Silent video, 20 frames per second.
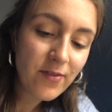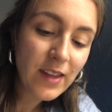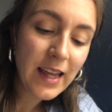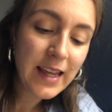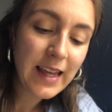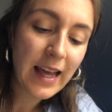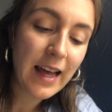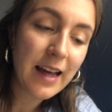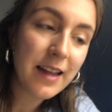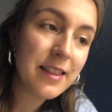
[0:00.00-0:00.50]

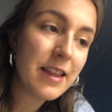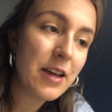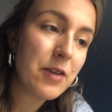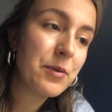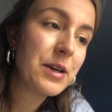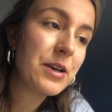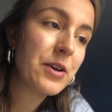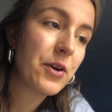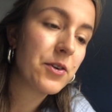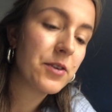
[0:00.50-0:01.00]
yeah, there
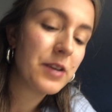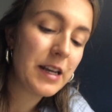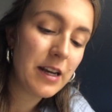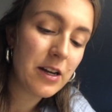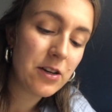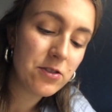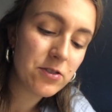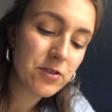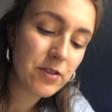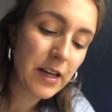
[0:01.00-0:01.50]
we go. And I
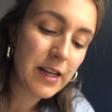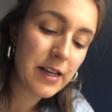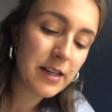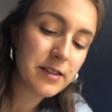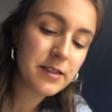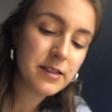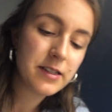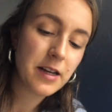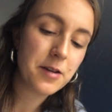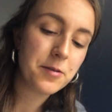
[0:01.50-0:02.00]
also added
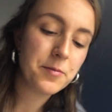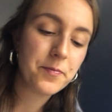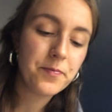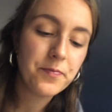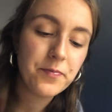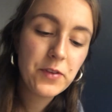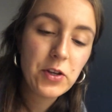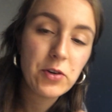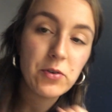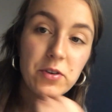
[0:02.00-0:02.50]

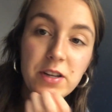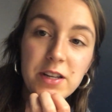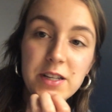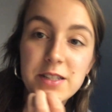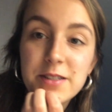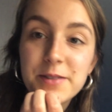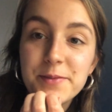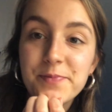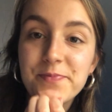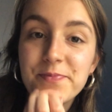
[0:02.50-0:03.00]
some
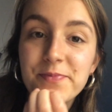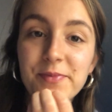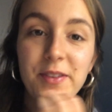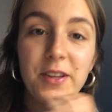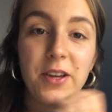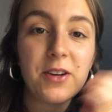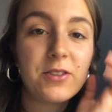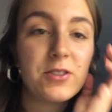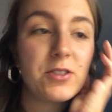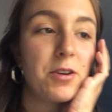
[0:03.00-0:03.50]
yogurt
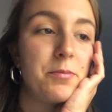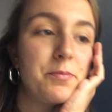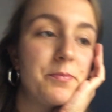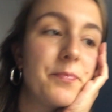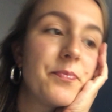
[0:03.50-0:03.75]
on top.